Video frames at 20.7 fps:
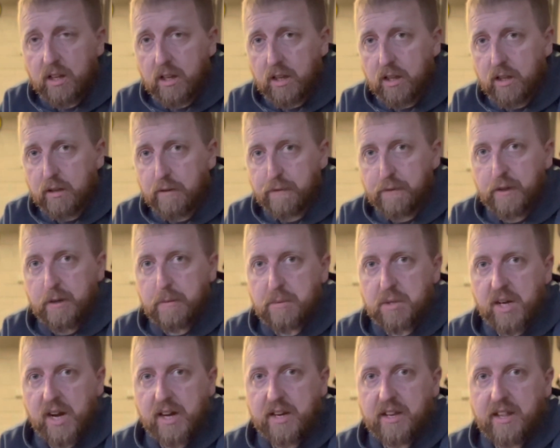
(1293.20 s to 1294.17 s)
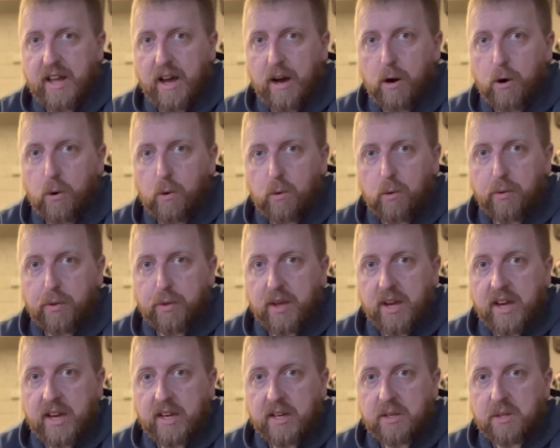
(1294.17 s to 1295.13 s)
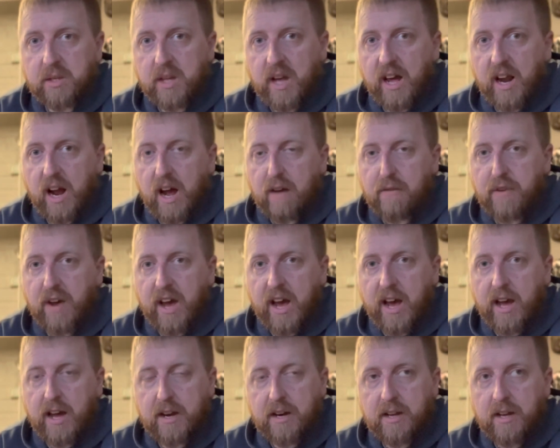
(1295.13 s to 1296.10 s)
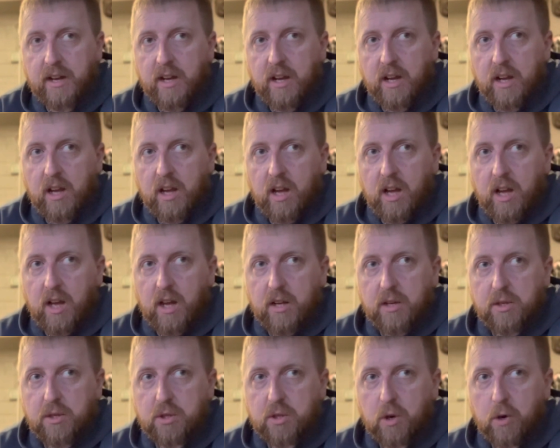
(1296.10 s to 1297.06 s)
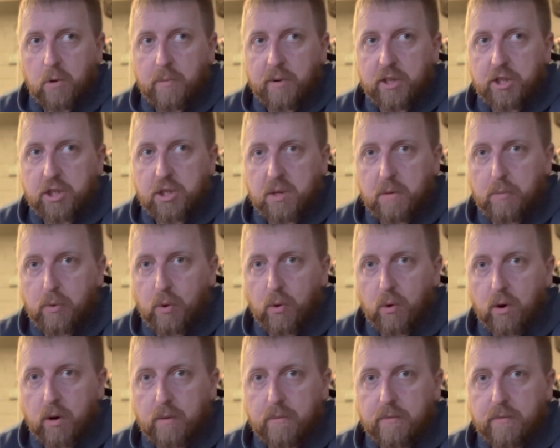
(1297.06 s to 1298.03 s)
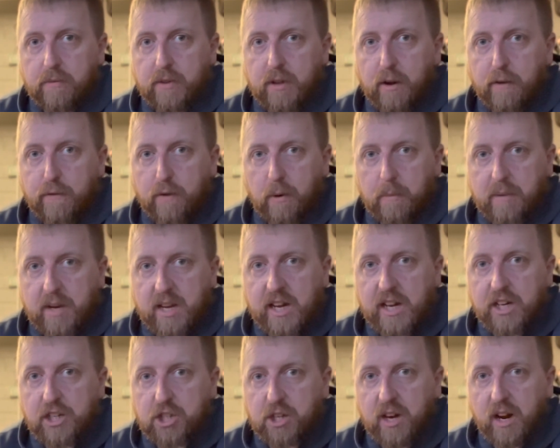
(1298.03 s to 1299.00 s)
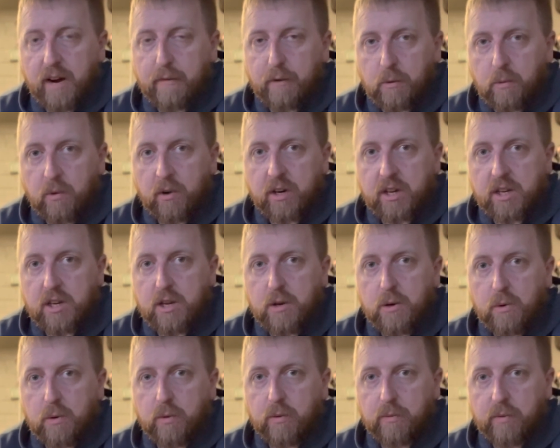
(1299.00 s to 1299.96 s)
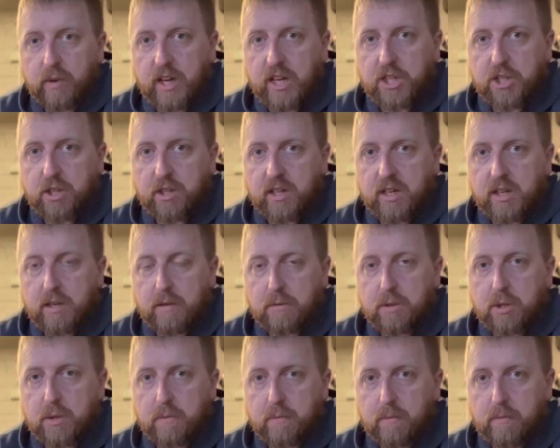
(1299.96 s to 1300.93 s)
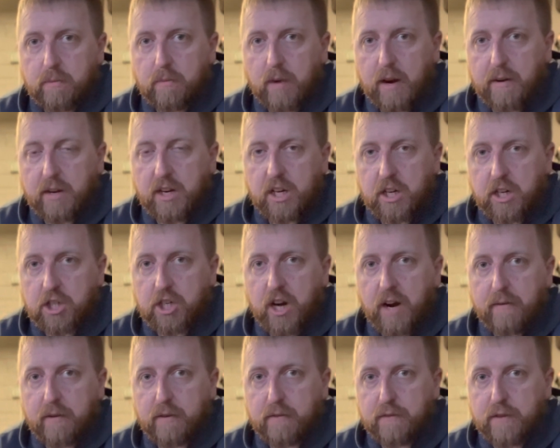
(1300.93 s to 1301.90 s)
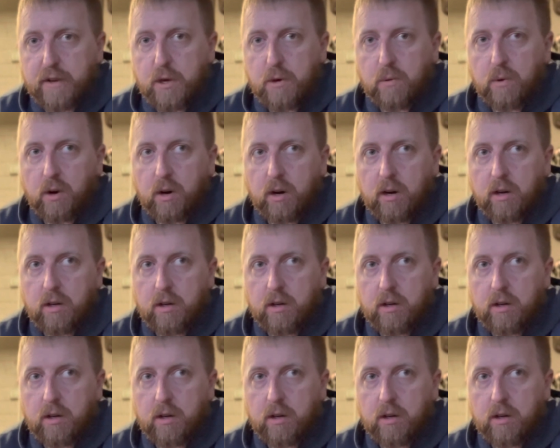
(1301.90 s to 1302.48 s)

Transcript: The flip side to that whole thing is that I've had so much support from each and every one of you, each and every viewer